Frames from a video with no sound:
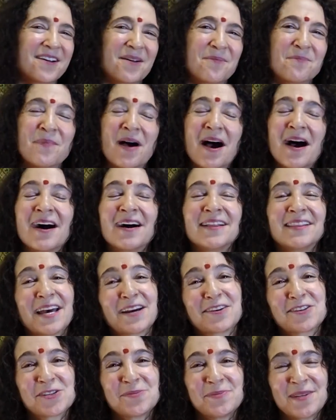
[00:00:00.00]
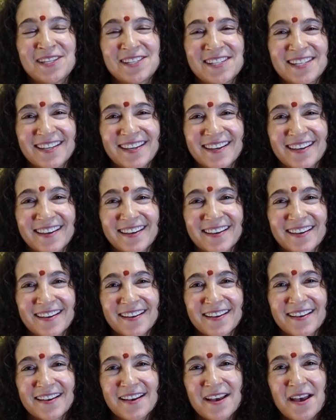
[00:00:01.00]
Maha Lakshmi Ji.
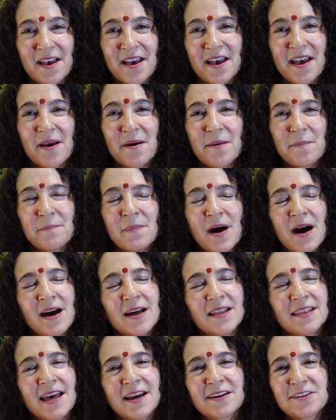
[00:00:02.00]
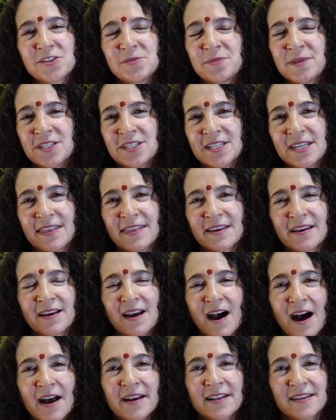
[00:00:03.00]
Maha Lakshmi Ji, the
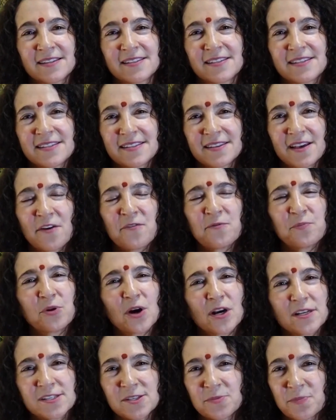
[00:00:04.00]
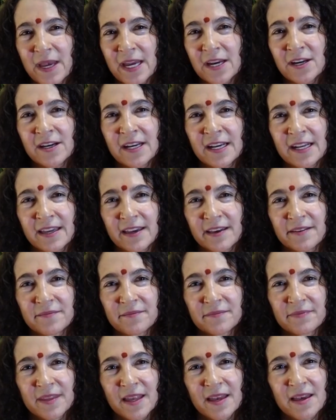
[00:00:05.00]
goddess of prosperity.
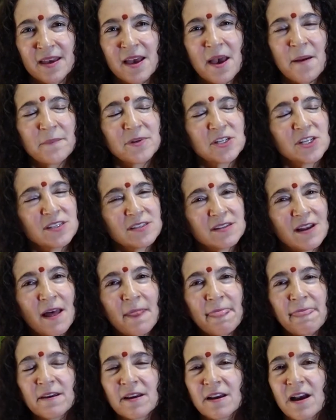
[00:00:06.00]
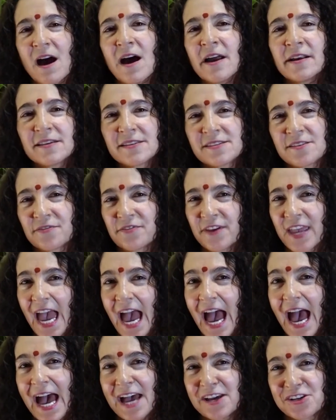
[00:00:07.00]
But she's not the goddess of
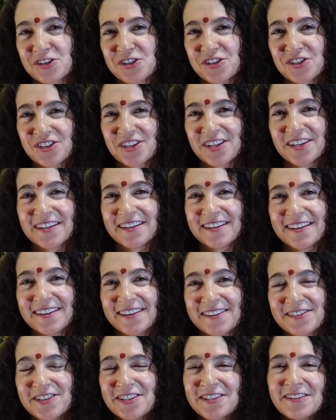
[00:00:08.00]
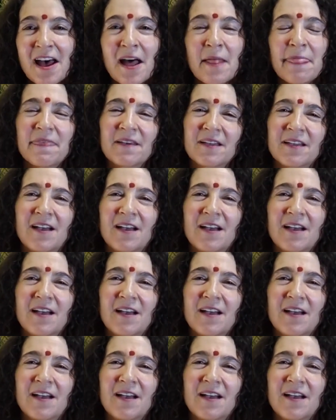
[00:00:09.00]
cash. She's not the